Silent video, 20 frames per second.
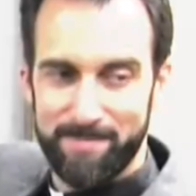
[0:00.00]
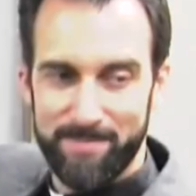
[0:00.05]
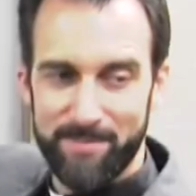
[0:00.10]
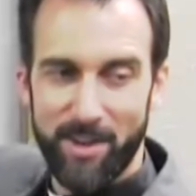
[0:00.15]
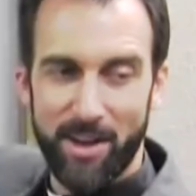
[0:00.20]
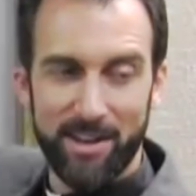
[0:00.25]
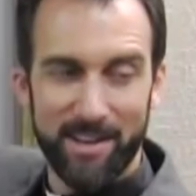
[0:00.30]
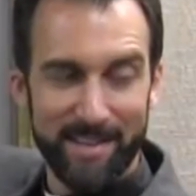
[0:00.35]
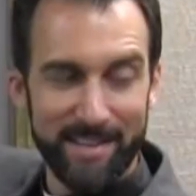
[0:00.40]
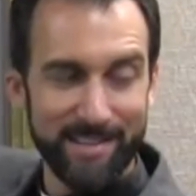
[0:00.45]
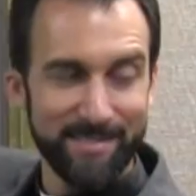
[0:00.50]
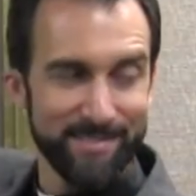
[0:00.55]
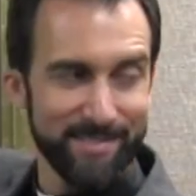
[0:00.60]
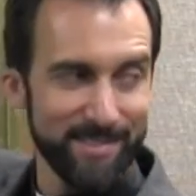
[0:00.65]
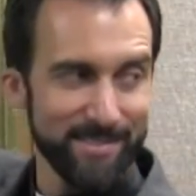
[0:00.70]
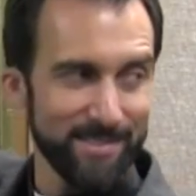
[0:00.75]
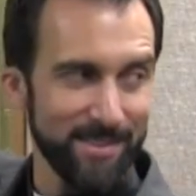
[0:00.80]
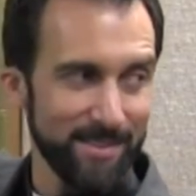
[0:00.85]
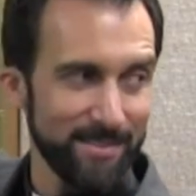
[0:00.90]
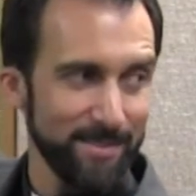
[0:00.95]
talking against the
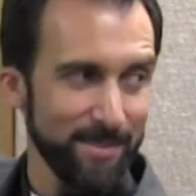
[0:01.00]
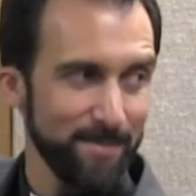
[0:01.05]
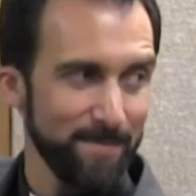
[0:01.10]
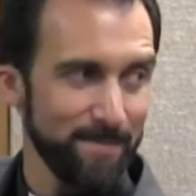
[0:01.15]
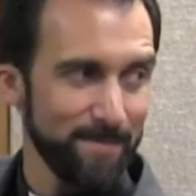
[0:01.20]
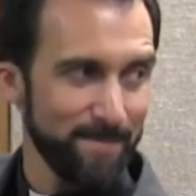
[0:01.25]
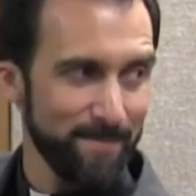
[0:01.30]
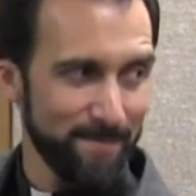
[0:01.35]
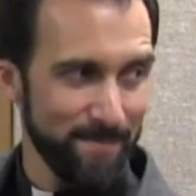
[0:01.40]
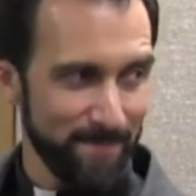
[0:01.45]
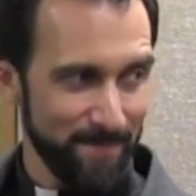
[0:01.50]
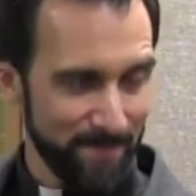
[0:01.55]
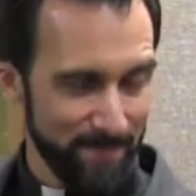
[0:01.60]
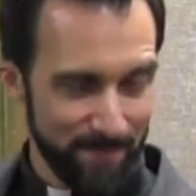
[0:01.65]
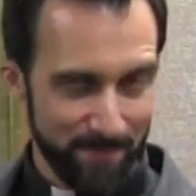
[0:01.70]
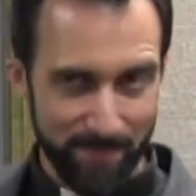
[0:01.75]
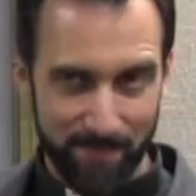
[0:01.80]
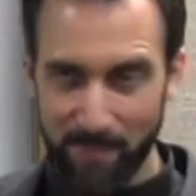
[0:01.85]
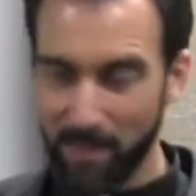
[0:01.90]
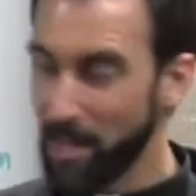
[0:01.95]
system.
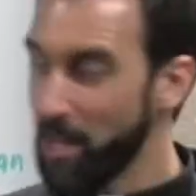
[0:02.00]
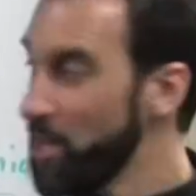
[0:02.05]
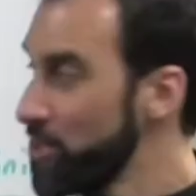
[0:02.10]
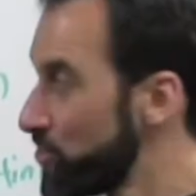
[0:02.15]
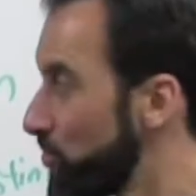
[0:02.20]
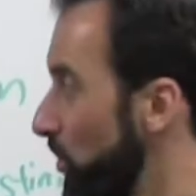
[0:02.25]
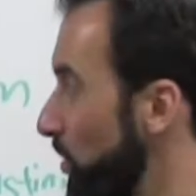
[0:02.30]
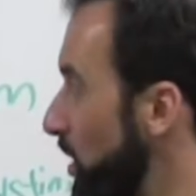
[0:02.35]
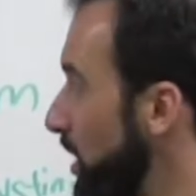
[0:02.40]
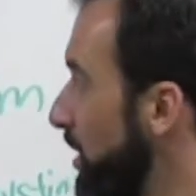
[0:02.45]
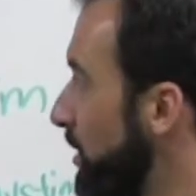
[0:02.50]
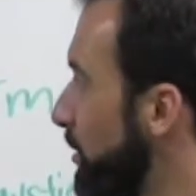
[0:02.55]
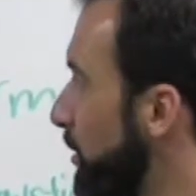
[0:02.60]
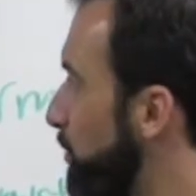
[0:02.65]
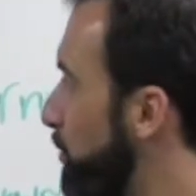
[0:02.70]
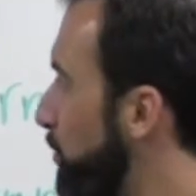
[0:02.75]
So the